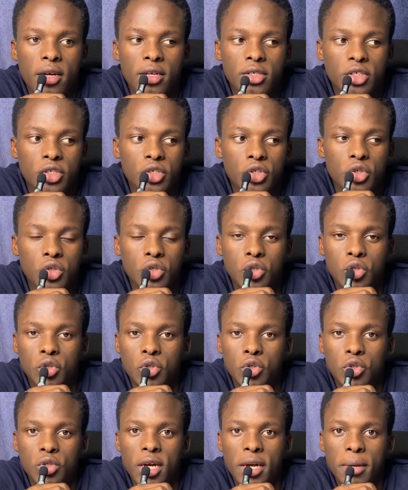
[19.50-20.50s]

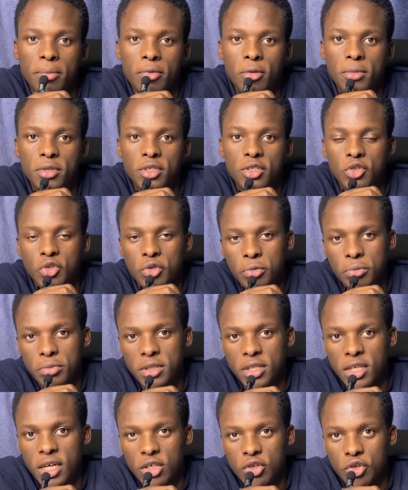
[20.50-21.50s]
So I promised to
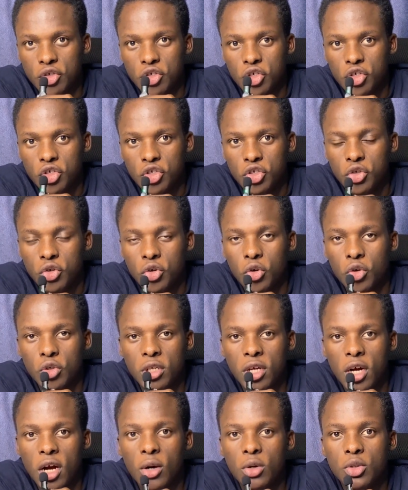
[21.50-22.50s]
bring a tutorial on
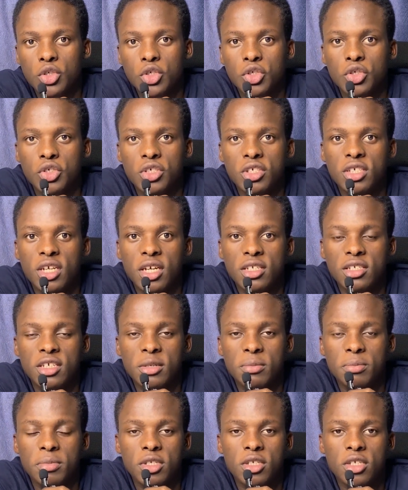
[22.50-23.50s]
how to use
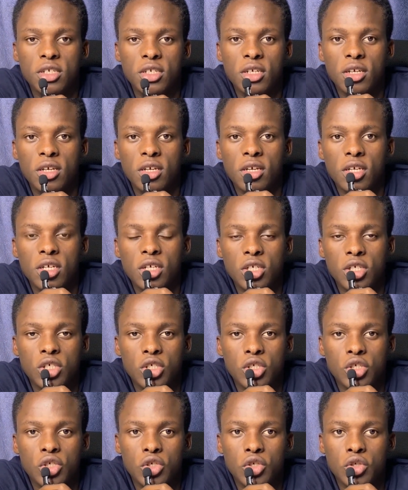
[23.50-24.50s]
ChatGPT.
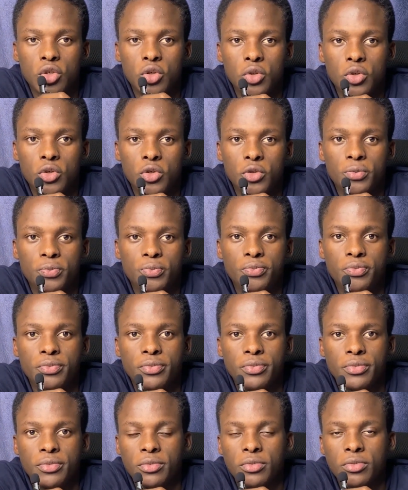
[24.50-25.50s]
So
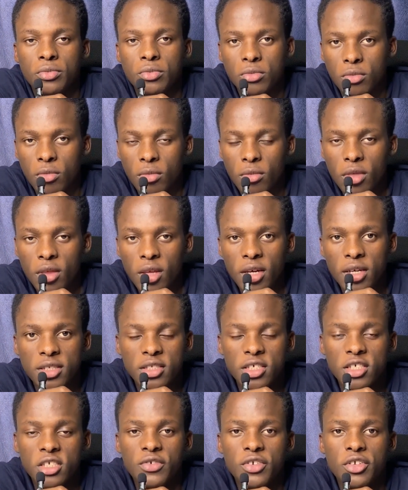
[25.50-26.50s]
in
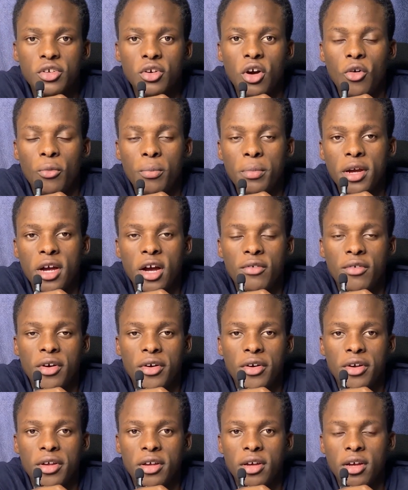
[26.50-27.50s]
this video, I'll be
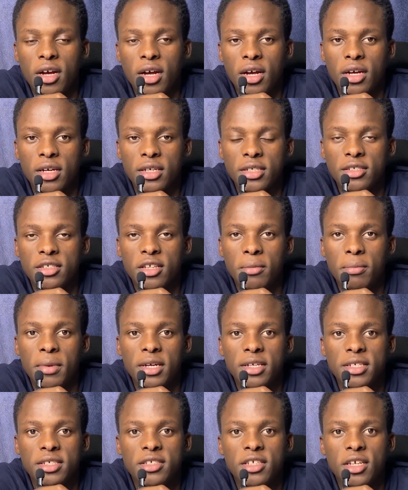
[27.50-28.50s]
covering a
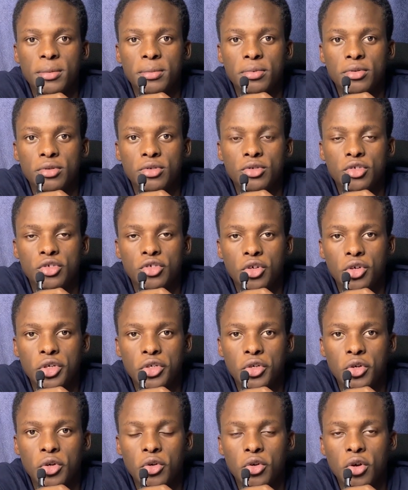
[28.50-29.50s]
step-by-step
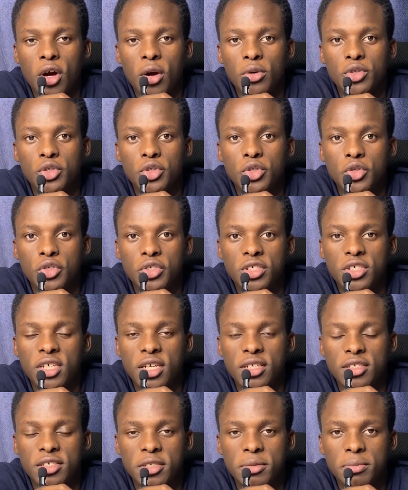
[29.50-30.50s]
tutorial on how to use
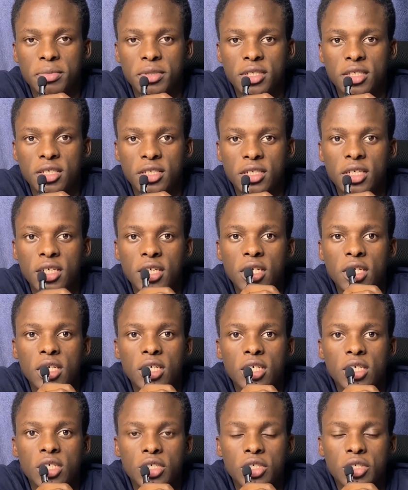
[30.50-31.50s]
ChatGPT.
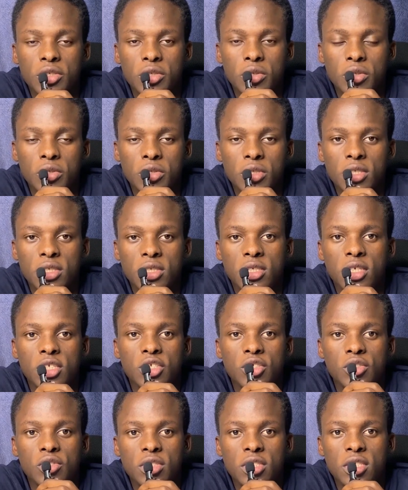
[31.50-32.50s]
So stay
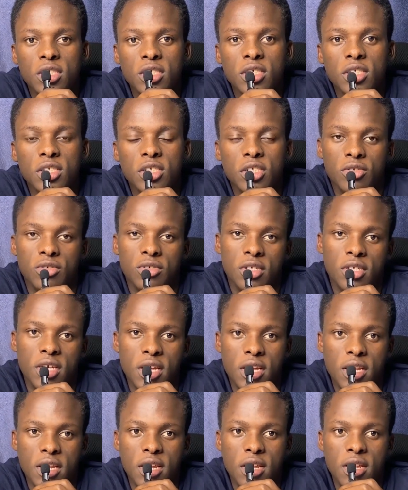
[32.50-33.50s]
tuned till the
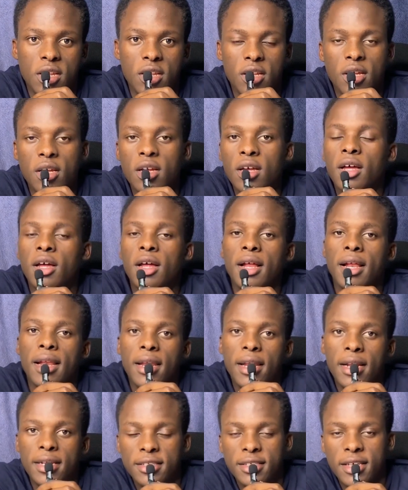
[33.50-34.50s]
end.
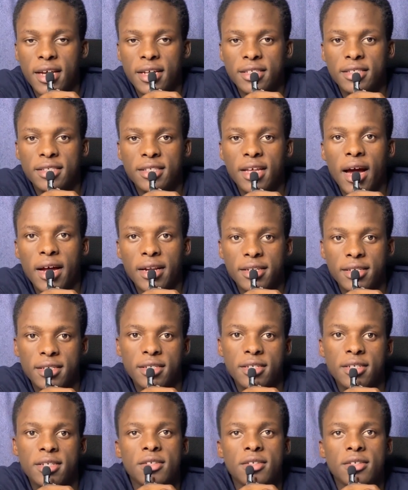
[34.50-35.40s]
Let's get started.